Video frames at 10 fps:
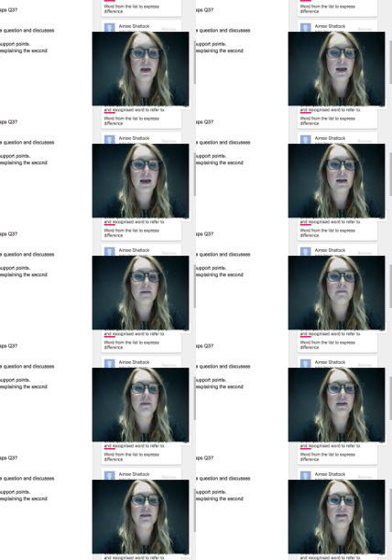
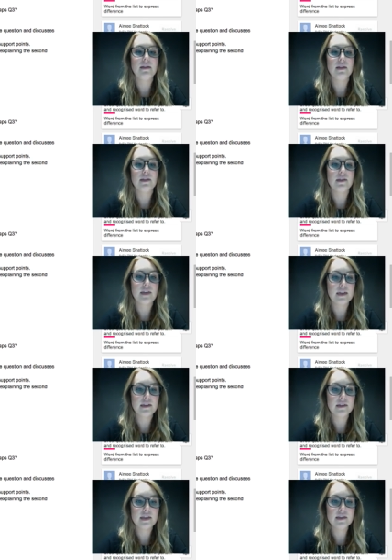In the
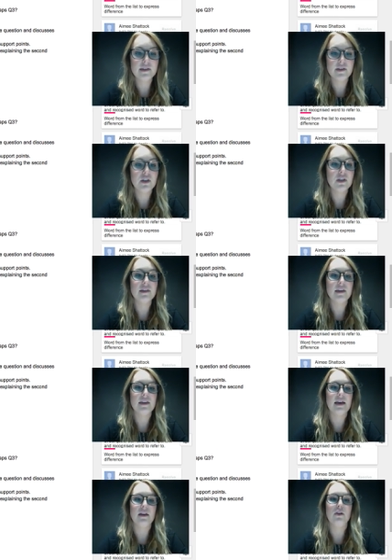second sentence, and you can see
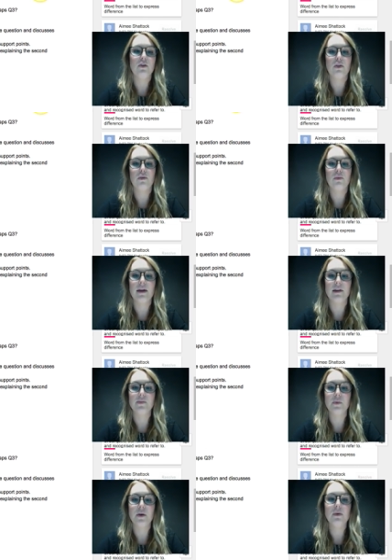that throughout
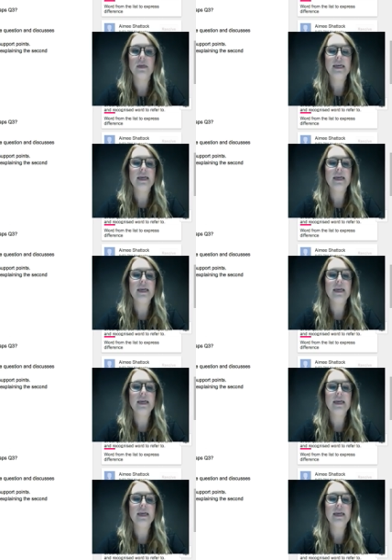as well,